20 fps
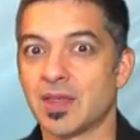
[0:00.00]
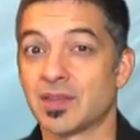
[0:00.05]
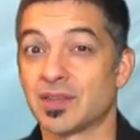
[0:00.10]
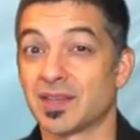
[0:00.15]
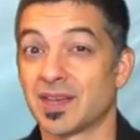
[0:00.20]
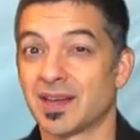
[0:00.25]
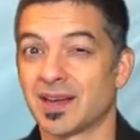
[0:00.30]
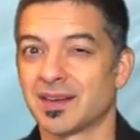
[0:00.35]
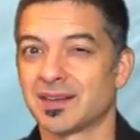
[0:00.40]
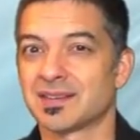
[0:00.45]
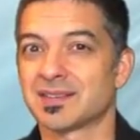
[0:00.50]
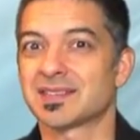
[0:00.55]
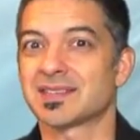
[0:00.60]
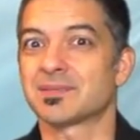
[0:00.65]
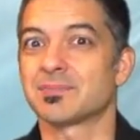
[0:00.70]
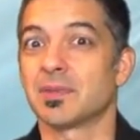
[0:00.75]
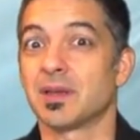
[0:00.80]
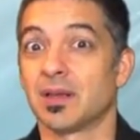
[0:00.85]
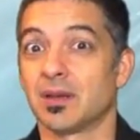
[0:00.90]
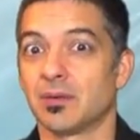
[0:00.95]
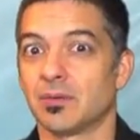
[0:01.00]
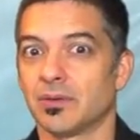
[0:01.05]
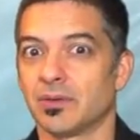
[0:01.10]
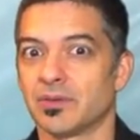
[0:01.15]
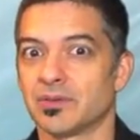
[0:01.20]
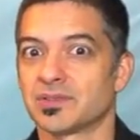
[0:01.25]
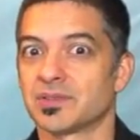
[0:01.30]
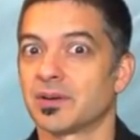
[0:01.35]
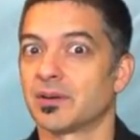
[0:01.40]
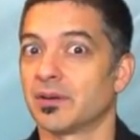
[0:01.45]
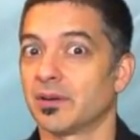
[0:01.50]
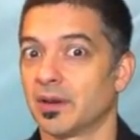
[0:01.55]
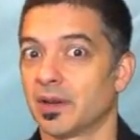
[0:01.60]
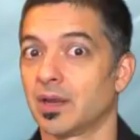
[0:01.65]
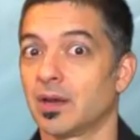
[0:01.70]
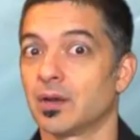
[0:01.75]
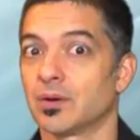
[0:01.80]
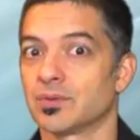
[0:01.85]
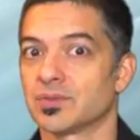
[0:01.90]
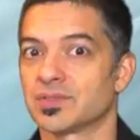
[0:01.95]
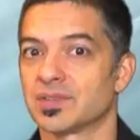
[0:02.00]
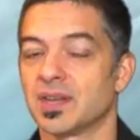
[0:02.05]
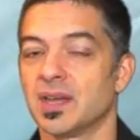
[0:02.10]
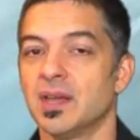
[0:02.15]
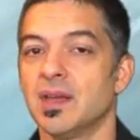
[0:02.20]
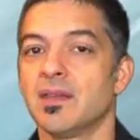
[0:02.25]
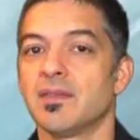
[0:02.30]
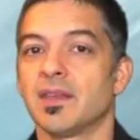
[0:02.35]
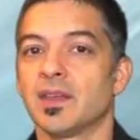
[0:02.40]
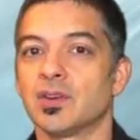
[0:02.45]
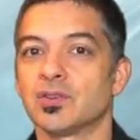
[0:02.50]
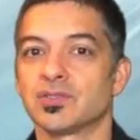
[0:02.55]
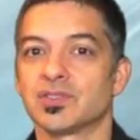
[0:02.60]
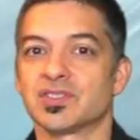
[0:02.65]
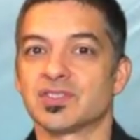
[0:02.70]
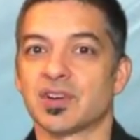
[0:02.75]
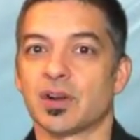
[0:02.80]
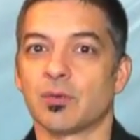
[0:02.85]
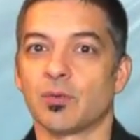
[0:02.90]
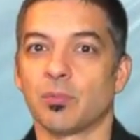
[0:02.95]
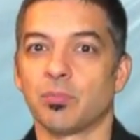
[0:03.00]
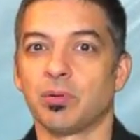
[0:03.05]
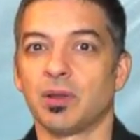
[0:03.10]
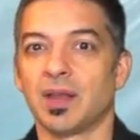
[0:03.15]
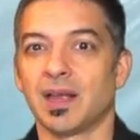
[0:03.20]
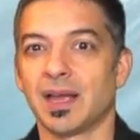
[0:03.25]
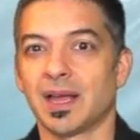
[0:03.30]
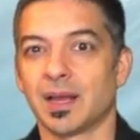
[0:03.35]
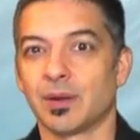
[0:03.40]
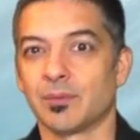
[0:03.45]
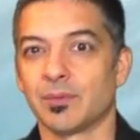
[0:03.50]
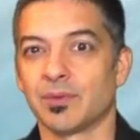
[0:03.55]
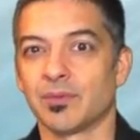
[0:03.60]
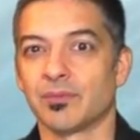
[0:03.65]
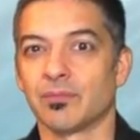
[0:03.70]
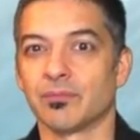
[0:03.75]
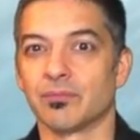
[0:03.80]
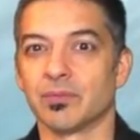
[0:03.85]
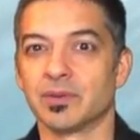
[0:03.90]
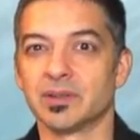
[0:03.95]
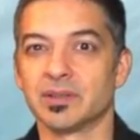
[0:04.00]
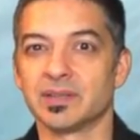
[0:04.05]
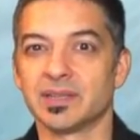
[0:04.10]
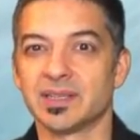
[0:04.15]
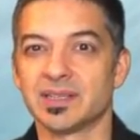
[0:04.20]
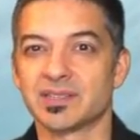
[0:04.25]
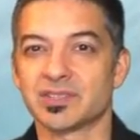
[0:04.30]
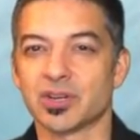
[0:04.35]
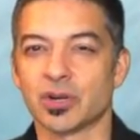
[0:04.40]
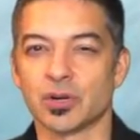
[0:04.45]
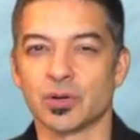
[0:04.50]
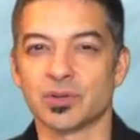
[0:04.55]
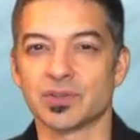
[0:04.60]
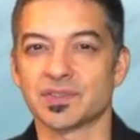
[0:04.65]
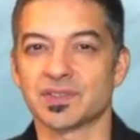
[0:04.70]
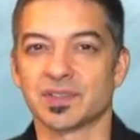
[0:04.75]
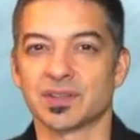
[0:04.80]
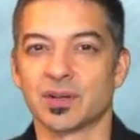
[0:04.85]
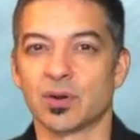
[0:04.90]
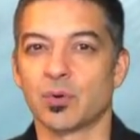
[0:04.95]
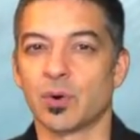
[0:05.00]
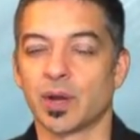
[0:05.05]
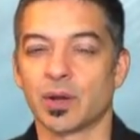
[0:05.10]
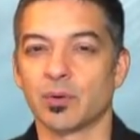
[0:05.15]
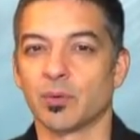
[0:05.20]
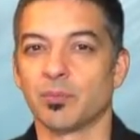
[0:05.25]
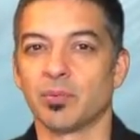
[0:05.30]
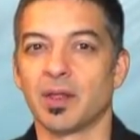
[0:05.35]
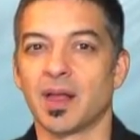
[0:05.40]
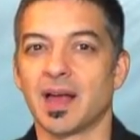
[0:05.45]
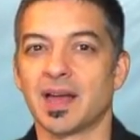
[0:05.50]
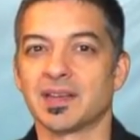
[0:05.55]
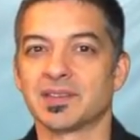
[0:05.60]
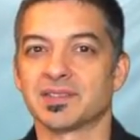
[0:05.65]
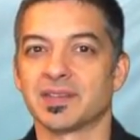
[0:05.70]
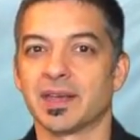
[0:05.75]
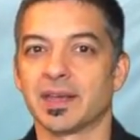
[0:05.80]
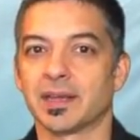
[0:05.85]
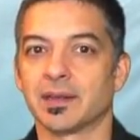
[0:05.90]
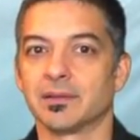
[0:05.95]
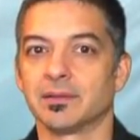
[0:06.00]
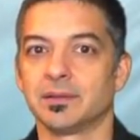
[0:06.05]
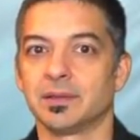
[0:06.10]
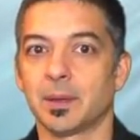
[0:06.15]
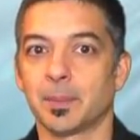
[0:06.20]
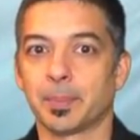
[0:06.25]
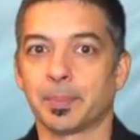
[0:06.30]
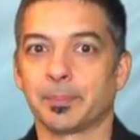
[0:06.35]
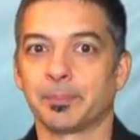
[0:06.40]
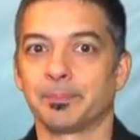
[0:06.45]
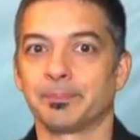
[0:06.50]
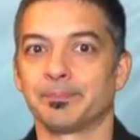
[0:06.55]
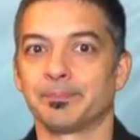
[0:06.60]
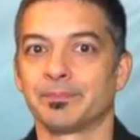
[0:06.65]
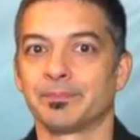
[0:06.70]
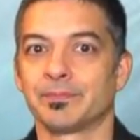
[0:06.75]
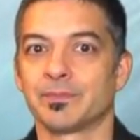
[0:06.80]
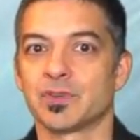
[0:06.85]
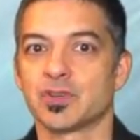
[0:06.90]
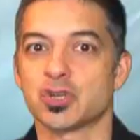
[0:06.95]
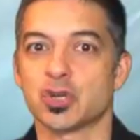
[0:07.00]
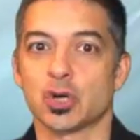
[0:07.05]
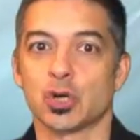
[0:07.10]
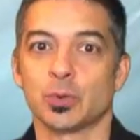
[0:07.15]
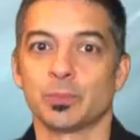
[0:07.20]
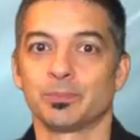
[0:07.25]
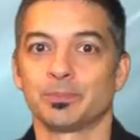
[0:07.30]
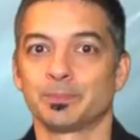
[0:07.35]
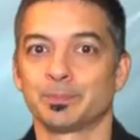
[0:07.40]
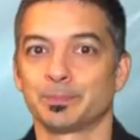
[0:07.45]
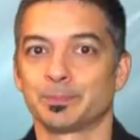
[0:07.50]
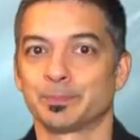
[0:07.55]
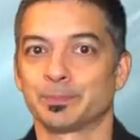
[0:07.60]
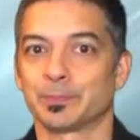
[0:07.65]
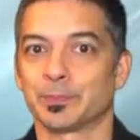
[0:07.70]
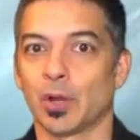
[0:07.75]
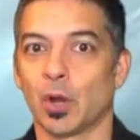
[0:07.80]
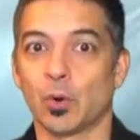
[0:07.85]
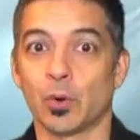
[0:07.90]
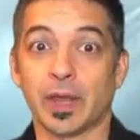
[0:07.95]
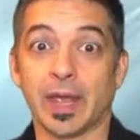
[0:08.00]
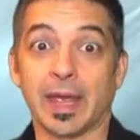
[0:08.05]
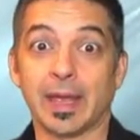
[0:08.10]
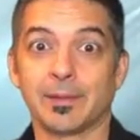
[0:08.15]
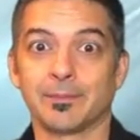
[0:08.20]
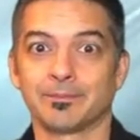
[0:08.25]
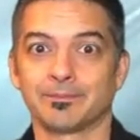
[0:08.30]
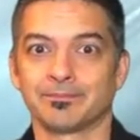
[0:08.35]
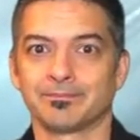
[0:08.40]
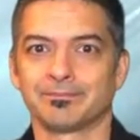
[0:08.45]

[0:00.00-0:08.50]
You can kind of smell when they're starting to ghost. They usually start replying with really terse and quick replies like, yep, sure, okay.